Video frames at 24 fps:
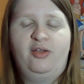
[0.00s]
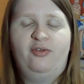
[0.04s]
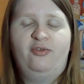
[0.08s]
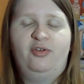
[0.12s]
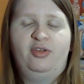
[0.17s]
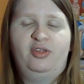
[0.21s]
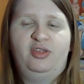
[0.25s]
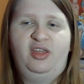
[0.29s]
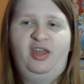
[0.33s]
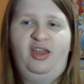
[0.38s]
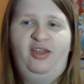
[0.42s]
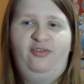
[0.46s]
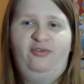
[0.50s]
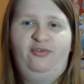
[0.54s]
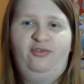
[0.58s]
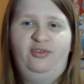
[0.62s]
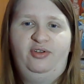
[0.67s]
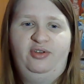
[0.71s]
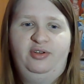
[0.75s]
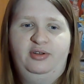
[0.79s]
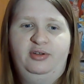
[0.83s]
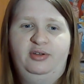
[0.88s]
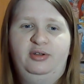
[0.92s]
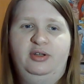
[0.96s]
of his life?
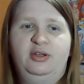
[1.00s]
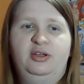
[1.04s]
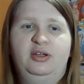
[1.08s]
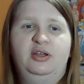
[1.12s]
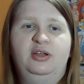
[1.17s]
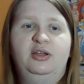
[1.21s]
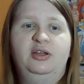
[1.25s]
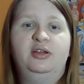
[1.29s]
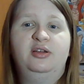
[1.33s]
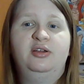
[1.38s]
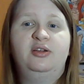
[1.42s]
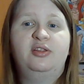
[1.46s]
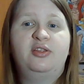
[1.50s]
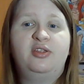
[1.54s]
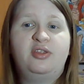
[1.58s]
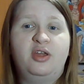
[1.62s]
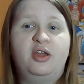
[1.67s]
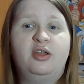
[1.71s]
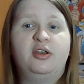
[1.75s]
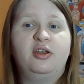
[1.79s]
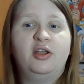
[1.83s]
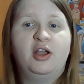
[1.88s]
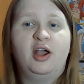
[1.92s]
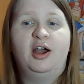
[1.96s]

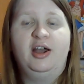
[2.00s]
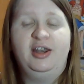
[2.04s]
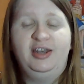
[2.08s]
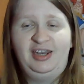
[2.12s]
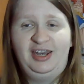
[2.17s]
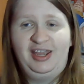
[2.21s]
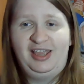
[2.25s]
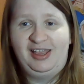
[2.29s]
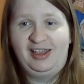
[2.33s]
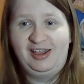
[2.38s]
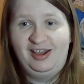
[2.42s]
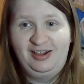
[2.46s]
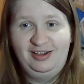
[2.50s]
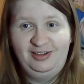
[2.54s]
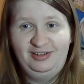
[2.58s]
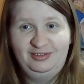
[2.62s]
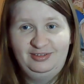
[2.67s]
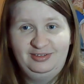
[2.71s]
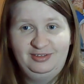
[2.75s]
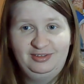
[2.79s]
Sun god Nika.